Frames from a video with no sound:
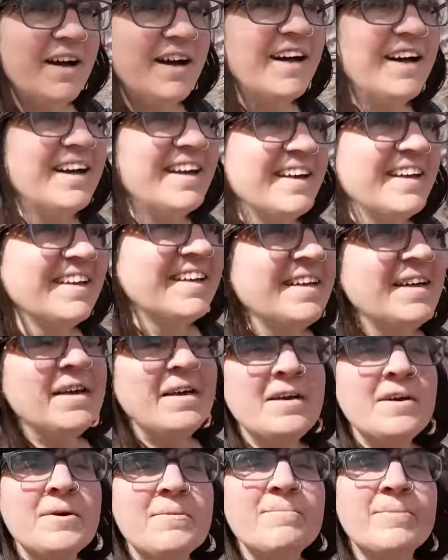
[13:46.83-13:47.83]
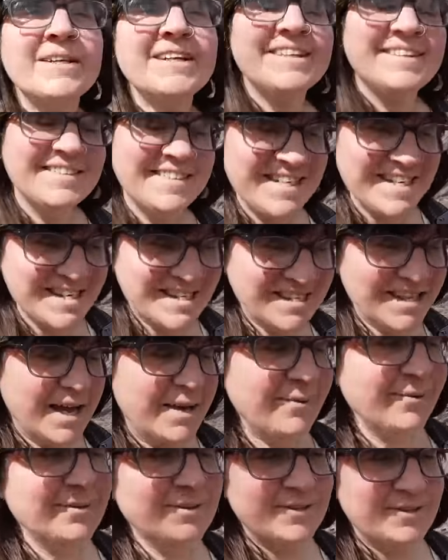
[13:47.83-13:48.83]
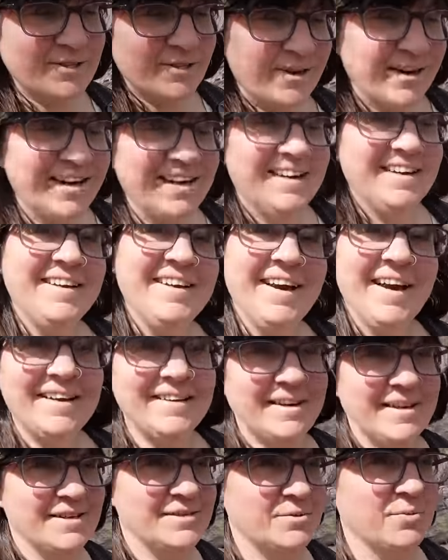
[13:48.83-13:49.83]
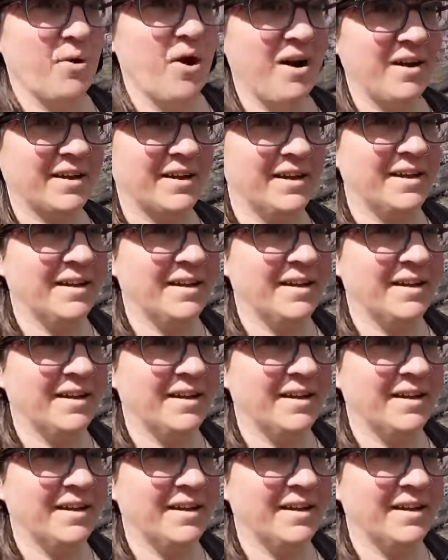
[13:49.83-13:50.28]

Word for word: but at least I will enjoy a nice walk.